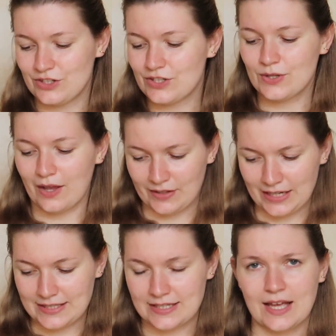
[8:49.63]
just to have an
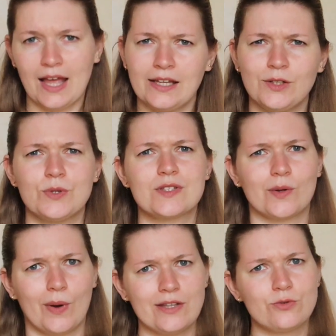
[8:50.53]
idea. And it was
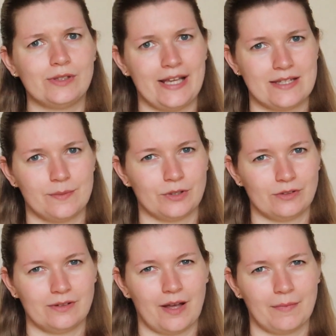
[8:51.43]
quite relatable,